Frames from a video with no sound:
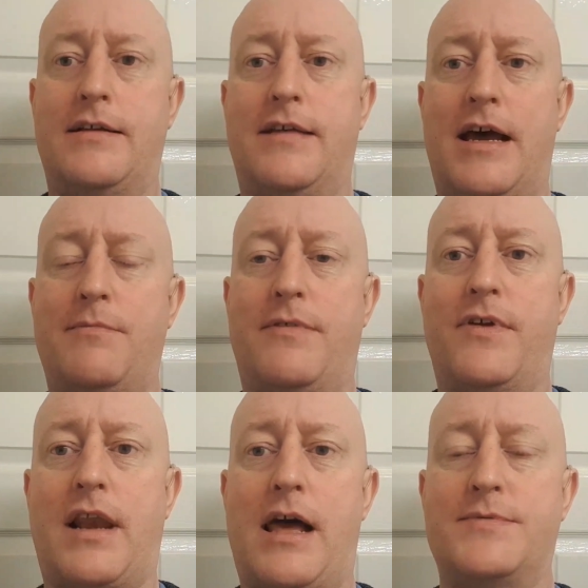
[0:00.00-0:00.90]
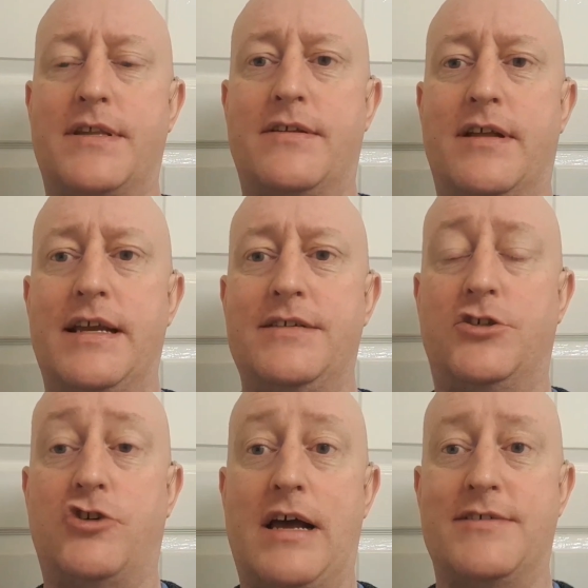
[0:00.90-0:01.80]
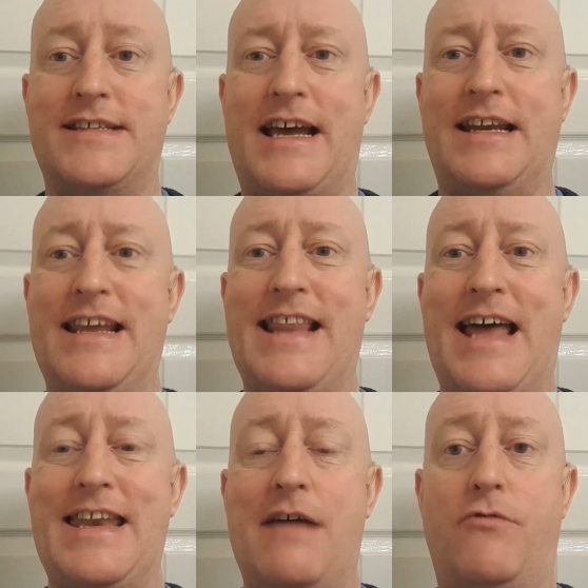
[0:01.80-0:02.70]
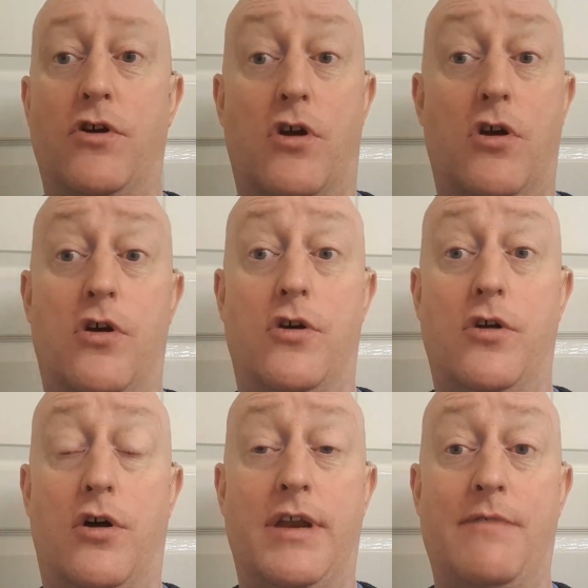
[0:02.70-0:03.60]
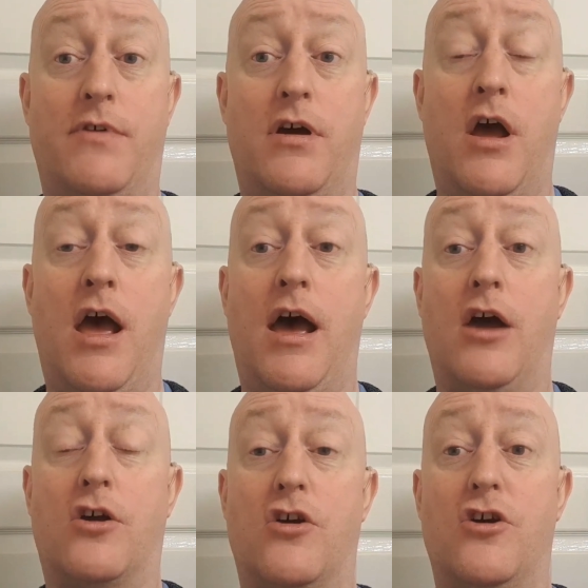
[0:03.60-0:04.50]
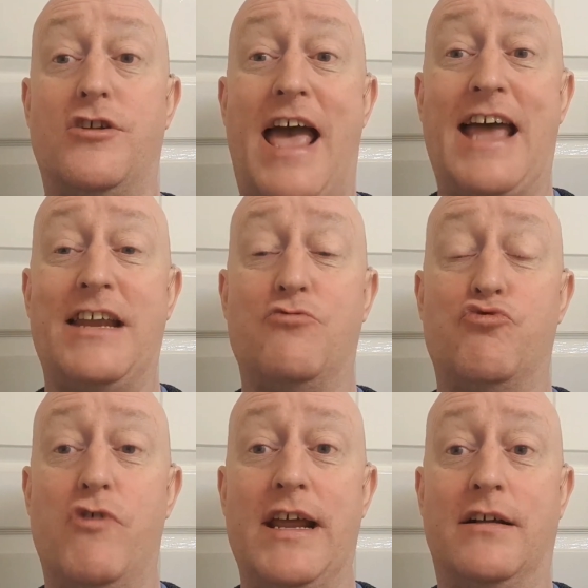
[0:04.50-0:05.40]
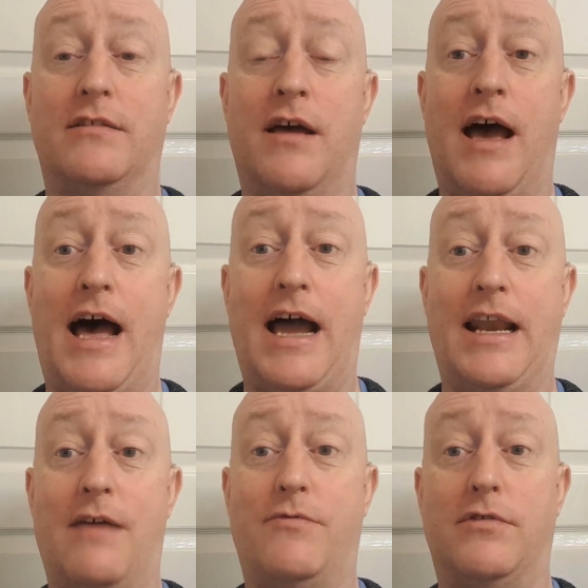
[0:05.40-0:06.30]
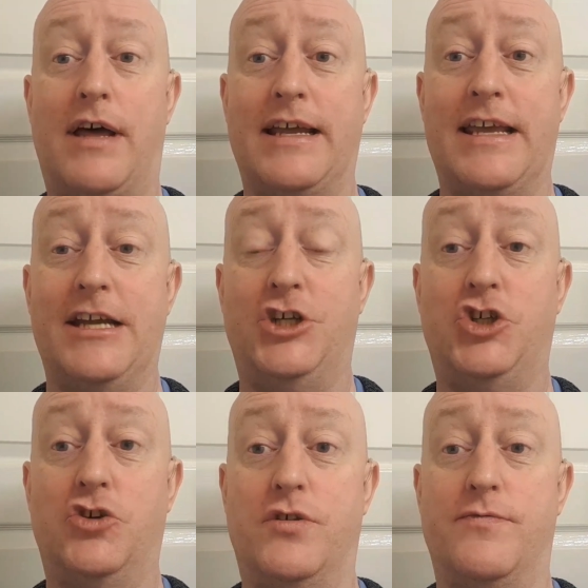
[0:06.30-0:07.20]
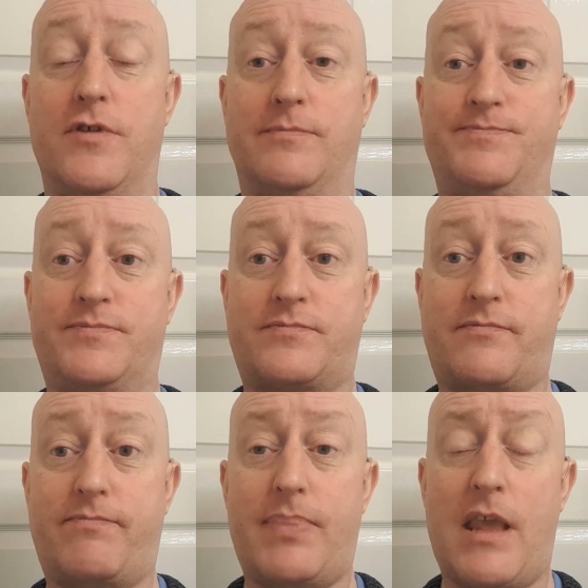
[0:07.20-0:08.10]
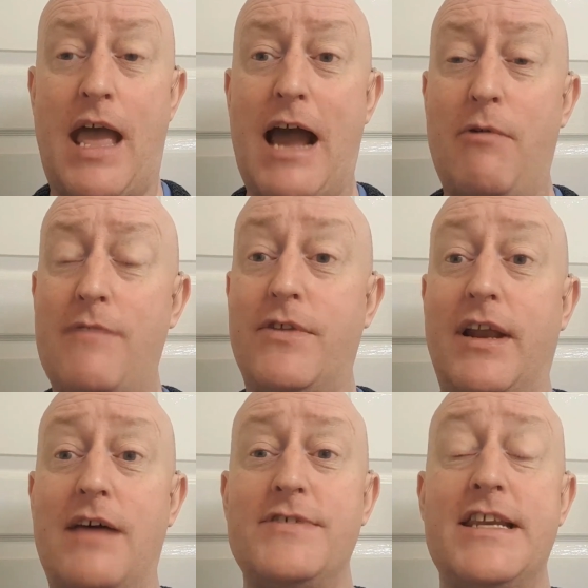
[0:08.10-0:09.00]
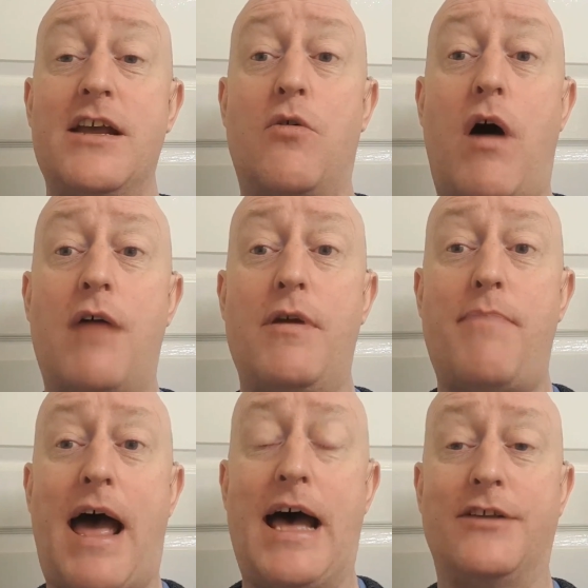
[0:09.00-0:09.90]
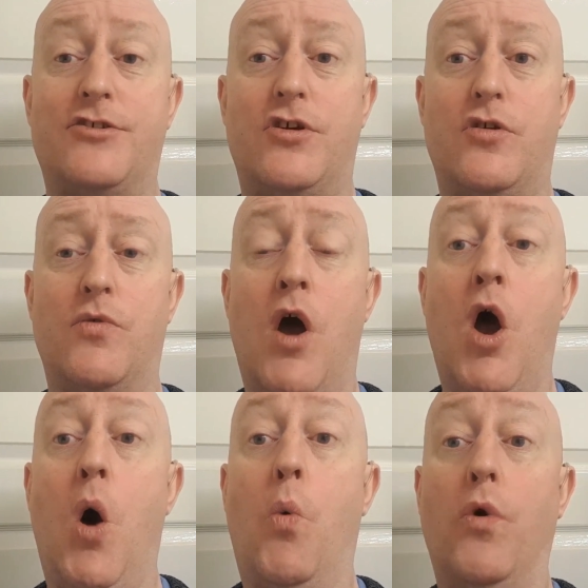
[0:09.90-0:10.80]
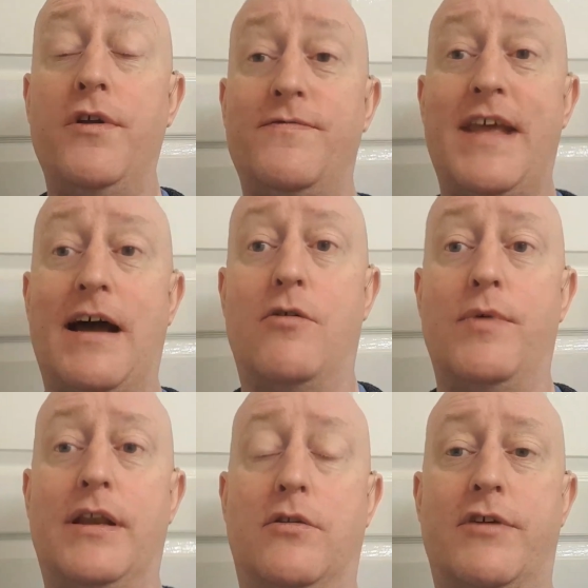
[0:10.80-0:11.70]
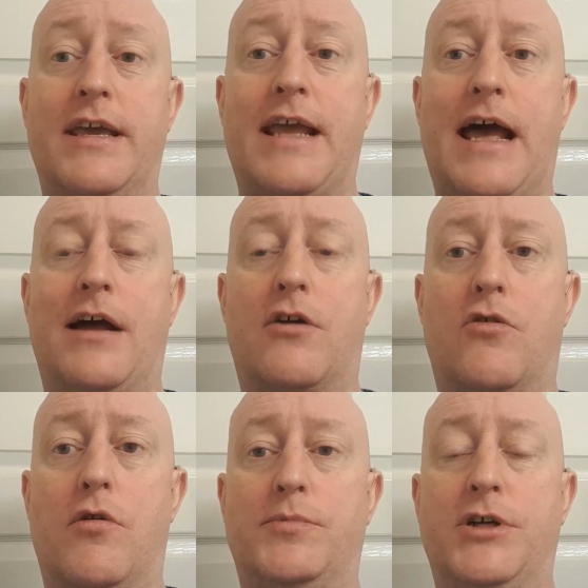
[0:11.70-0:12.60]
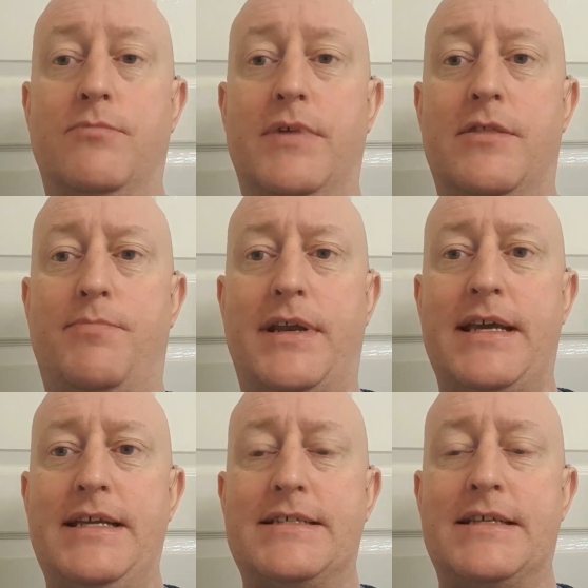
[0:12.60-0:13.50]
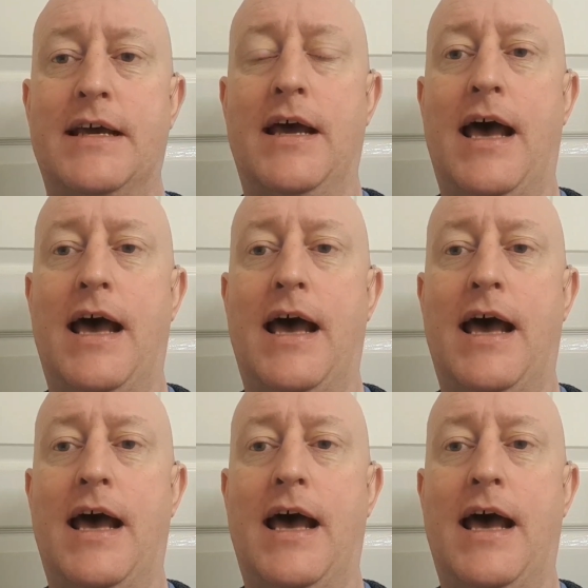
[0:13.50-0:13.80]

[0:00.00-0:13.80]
time of the collapse of the Talisa trial. Sadly, that never occurred, or never occurred at any real high level like it should have done. However, the Leveson Inquiry Part 2 would have dealt with looking at corruption with the police